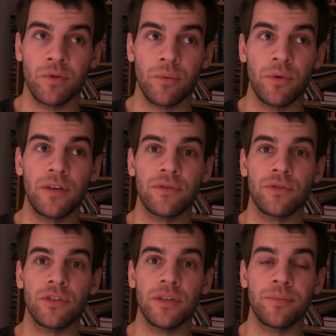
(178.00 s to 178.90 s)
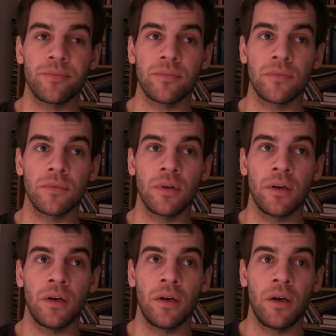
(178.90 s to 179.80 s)
we have to see.
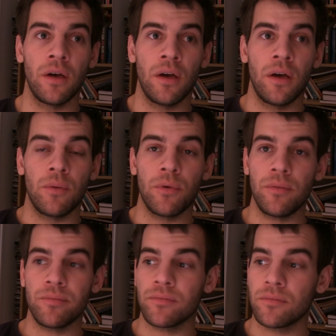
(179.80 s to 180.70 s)
Well,